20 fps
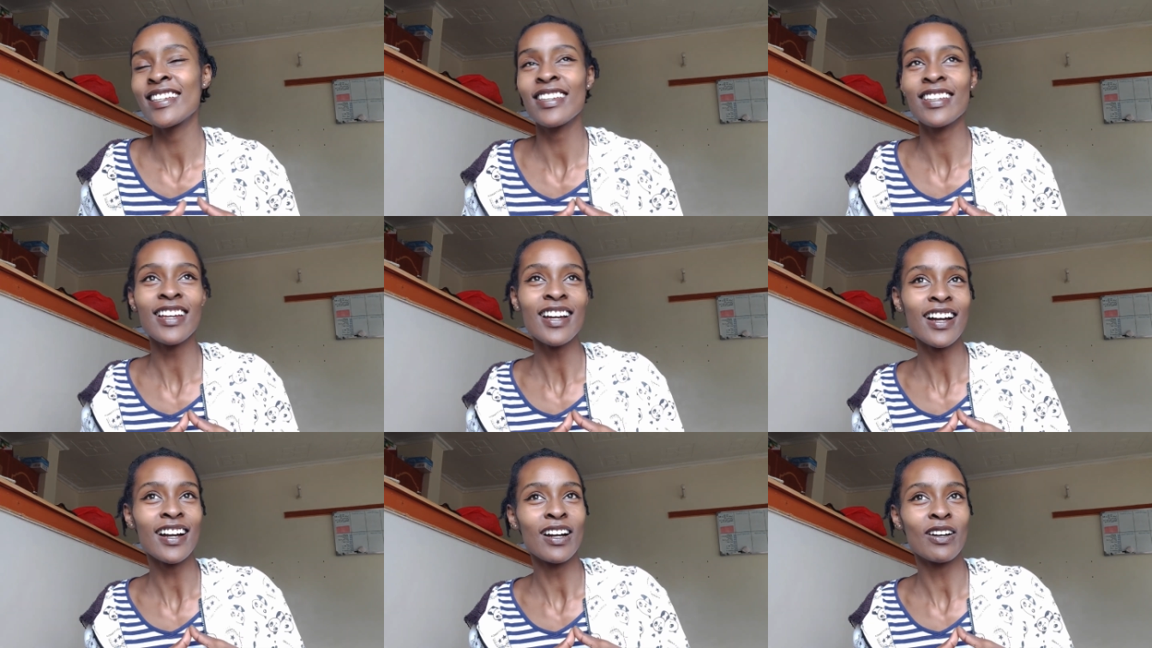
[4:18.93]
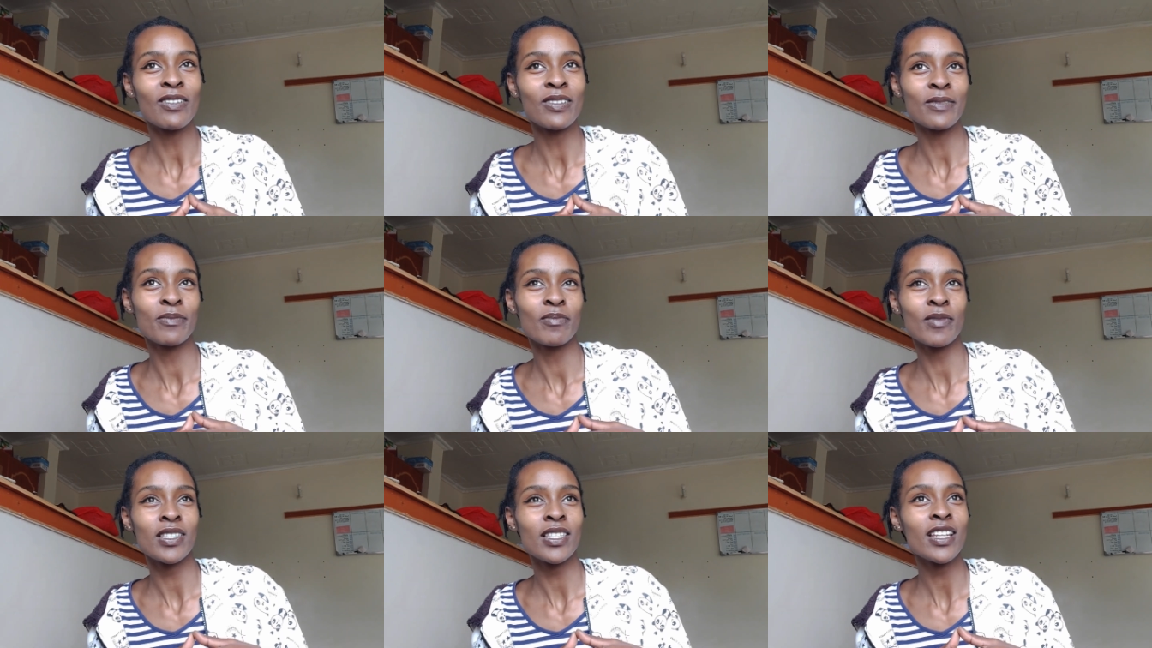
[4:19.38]
Yeah,
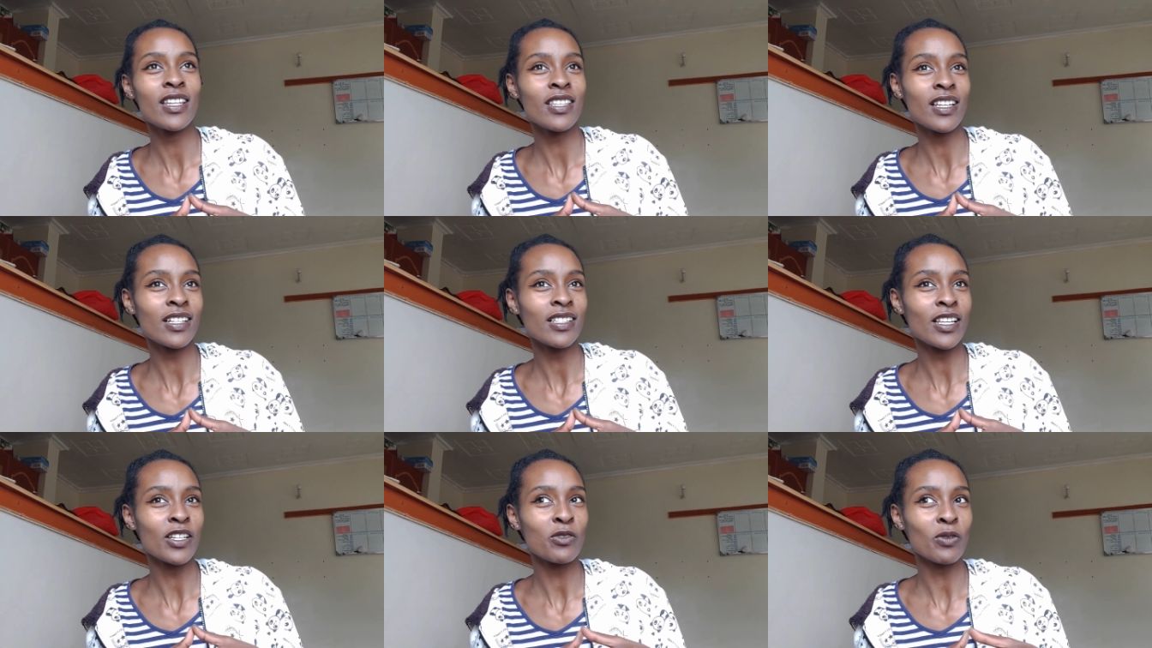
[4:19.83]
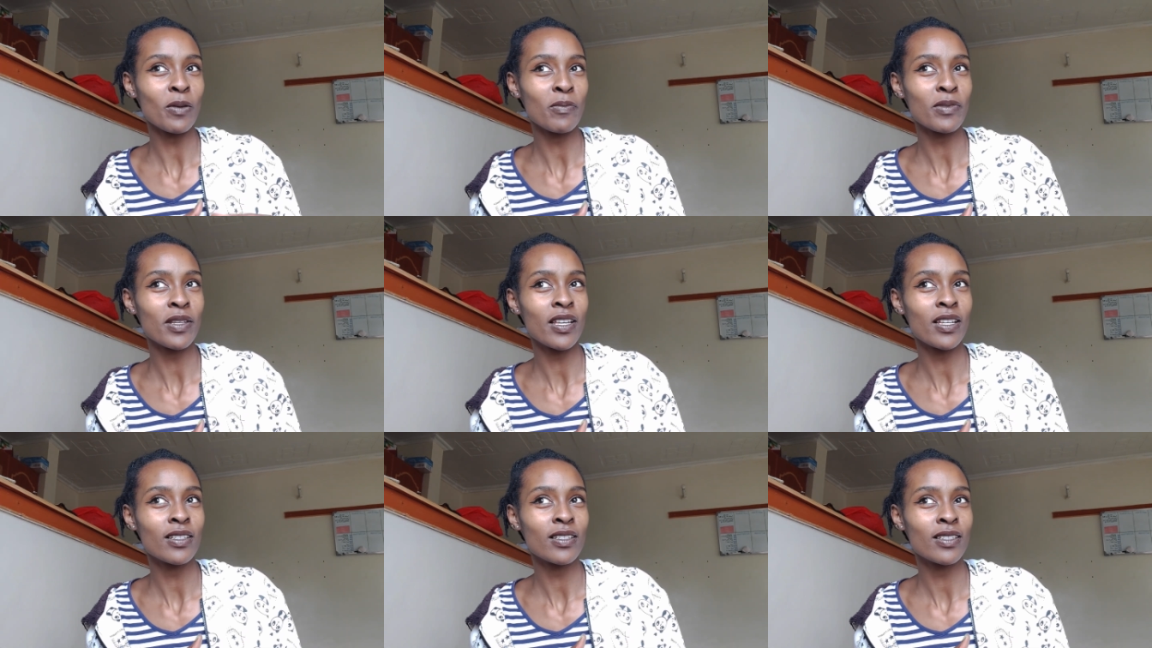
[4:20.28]
is there anything else I need to
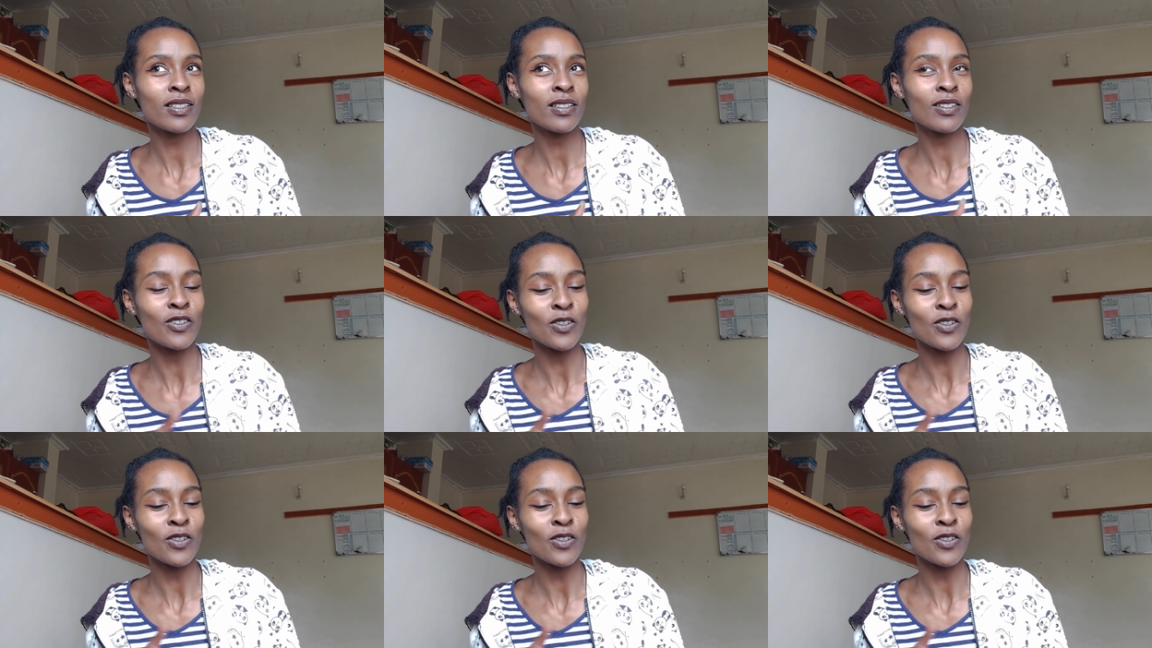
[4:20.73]
update?